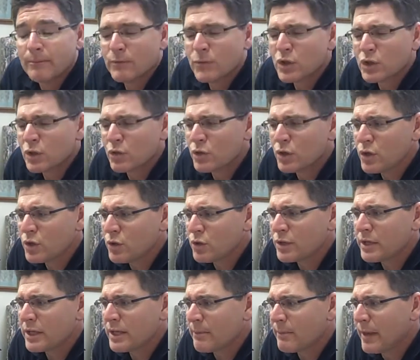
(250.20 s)
So
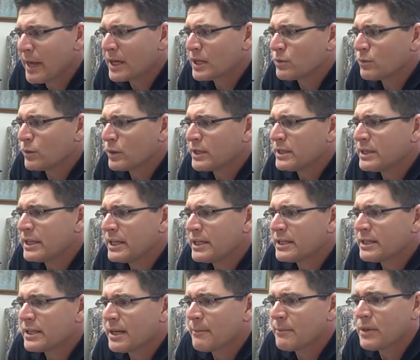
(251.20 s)
usually the banks want to see
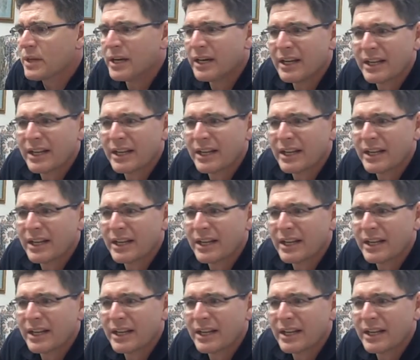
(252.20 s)
something,